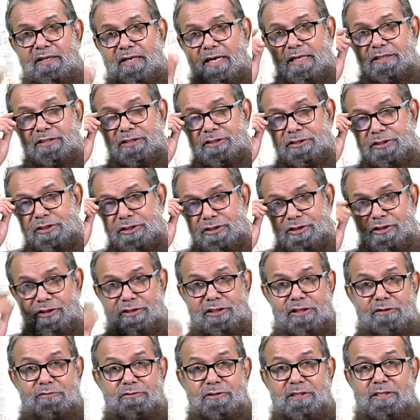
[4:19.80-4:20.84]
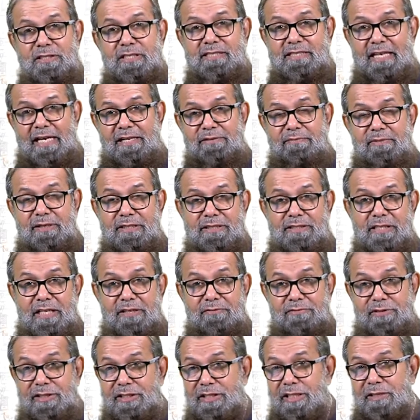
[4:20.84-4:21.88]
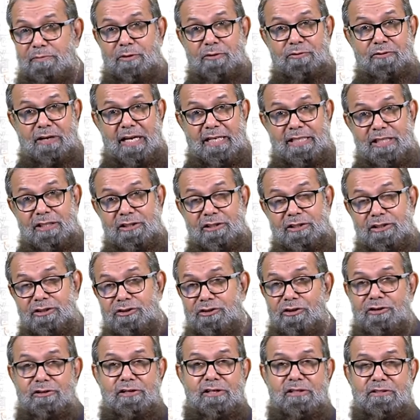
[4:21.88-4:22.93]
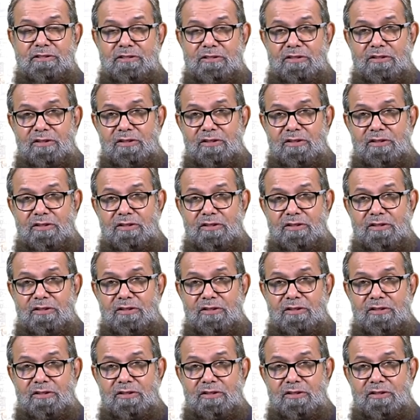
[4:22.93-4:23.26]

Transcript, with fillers: and the teacher gives us assignments and we keep on writing in journals